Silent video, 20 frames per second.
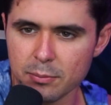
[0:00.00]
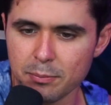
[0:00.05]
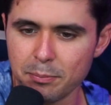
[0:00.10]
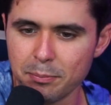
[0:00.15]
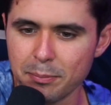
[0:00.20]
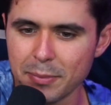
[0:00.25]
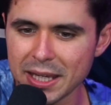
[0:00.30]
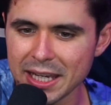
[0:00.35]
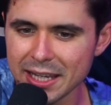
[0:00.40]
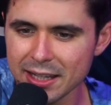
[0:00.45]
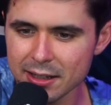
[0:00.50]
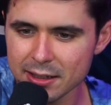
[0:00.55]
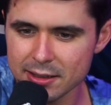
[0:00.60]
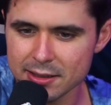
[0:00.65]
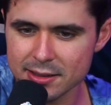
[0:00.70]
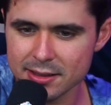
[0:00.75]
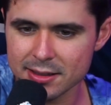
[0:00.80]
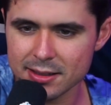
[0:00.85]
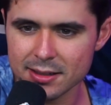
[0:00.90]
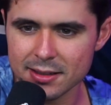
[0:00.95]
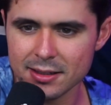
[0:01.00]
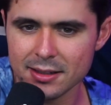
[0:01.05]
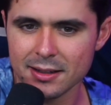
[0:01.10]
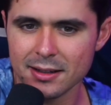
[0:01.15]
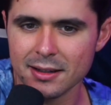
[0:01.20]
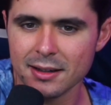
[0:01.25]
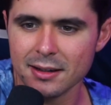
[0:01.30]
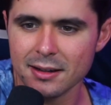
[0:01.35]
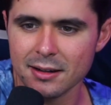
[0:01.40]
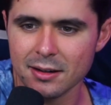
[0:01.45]
Minked?
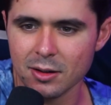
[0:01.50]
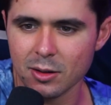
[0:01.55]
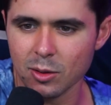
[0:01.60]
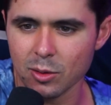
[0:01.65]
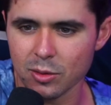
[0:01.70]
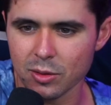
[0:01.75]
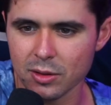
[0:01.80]
Oh